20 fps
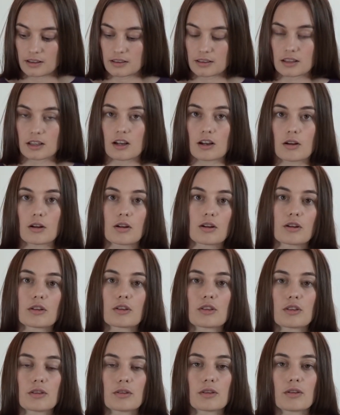
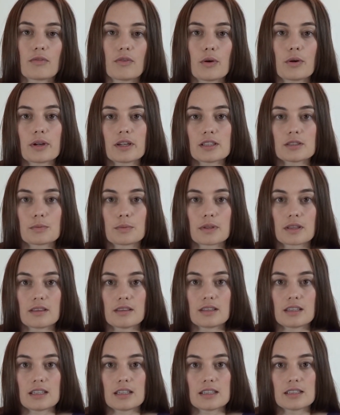the focus with
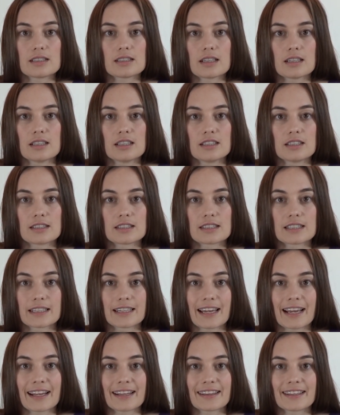these is to
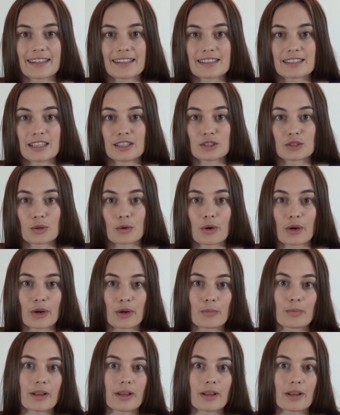get the essential oil